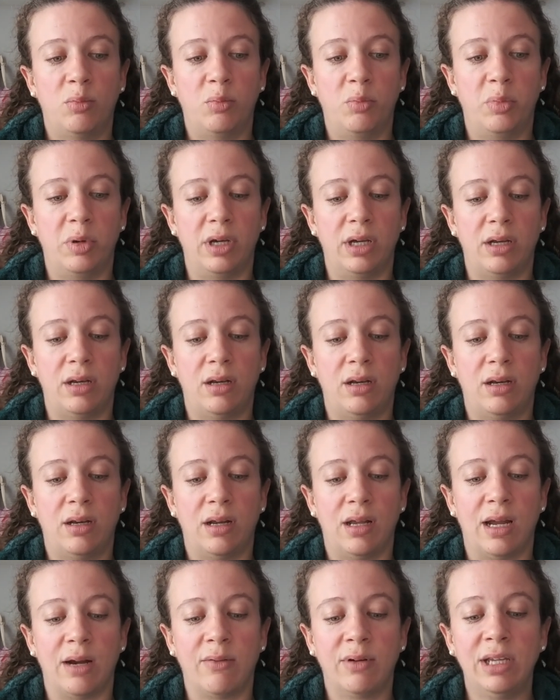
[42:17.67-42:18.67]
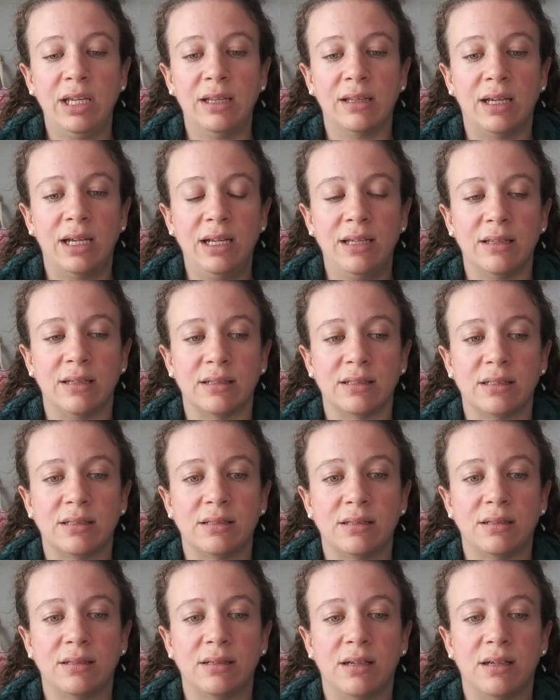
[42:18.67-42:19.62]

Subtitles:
But I really like this.